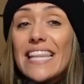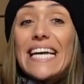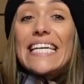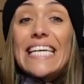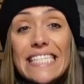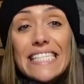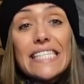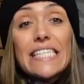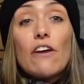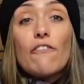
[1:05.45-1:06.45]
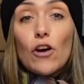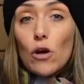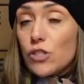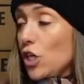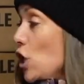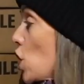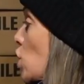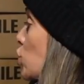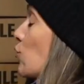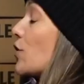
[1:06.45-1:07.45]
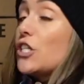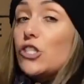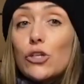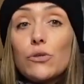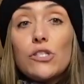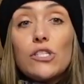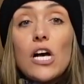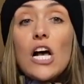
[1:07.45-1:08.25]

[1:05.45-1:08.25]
that need to stay frozen to reduce